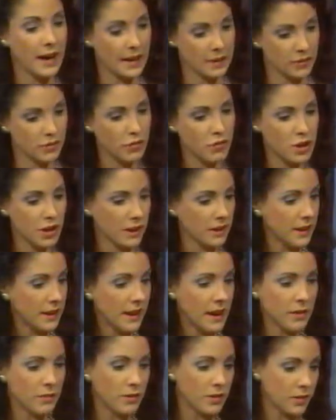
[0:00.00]
So I do
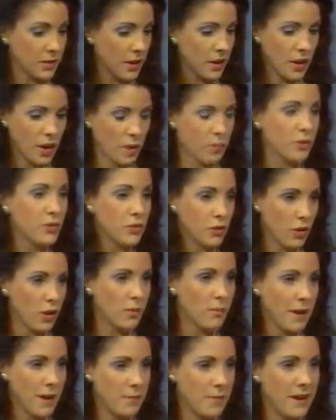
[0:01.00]
check that out with
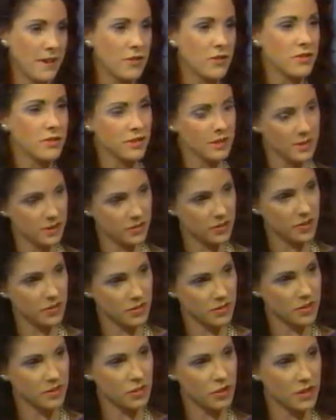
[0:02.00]
almost all my patients
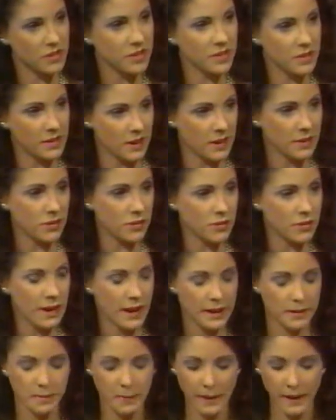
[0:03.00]
and suggest that they
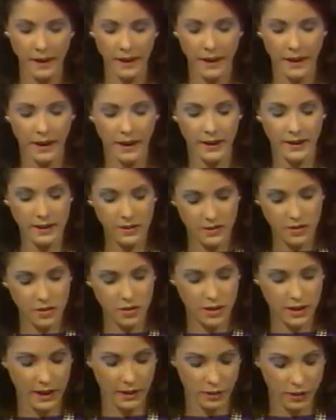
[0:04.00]
do that.
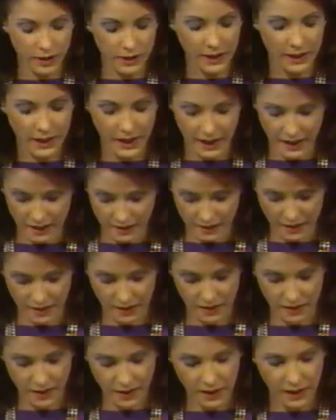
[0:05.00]
In addition, I look at the
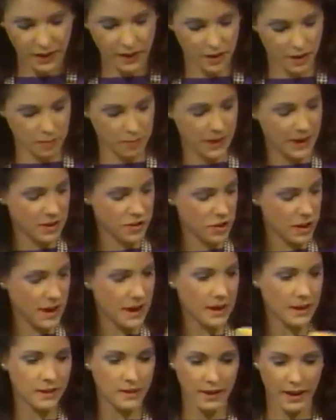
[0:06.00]
gait, and on
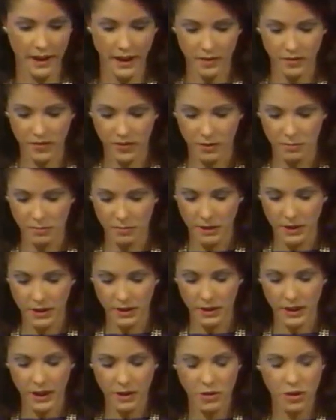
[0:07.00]
page 8 I have
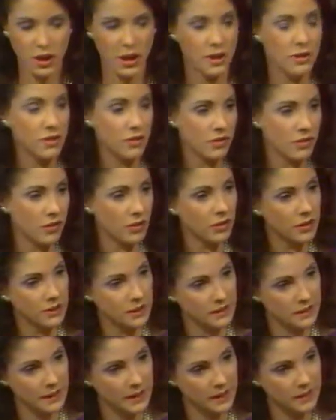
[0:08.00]
some gait changes
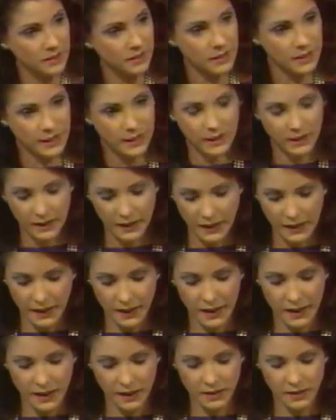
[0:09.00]
noted in the elderly,
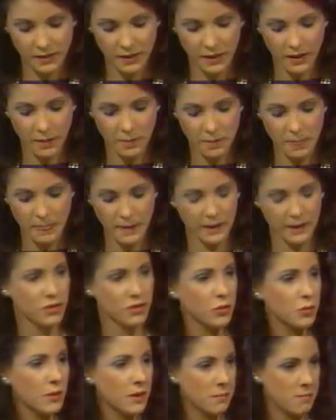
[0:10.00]
and
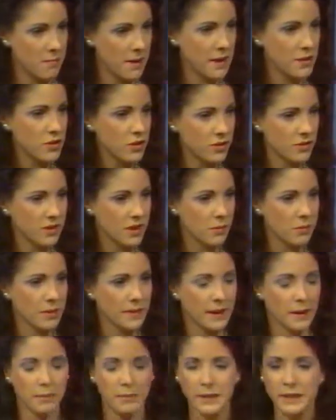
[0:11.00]
I just want to mention
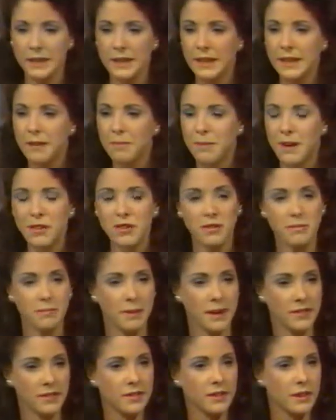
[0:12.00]
some of them and
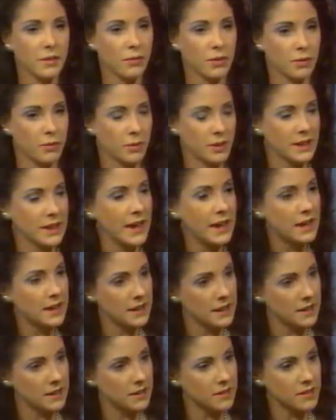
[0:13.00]
mention basically
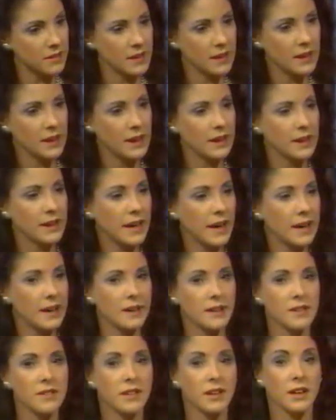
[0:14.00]
what gait is.
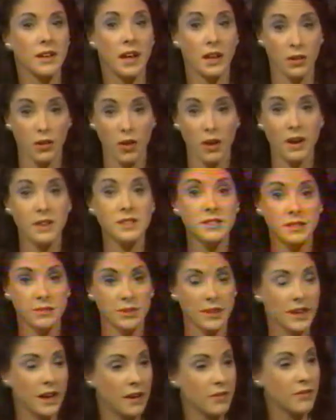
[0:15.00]
Gait is a
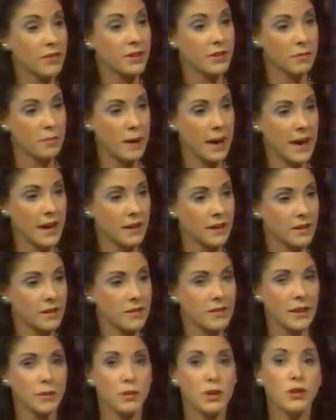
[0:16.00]
loss and recovery of
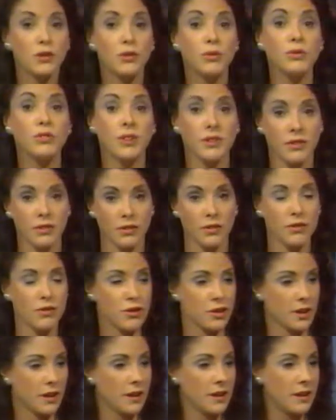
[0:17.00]
balance, and we use
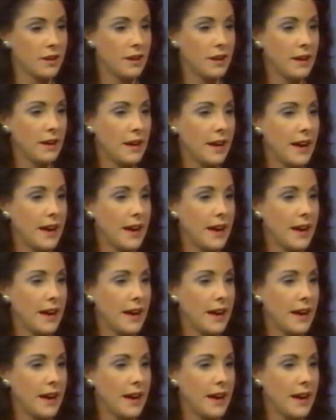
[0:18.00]
inertia.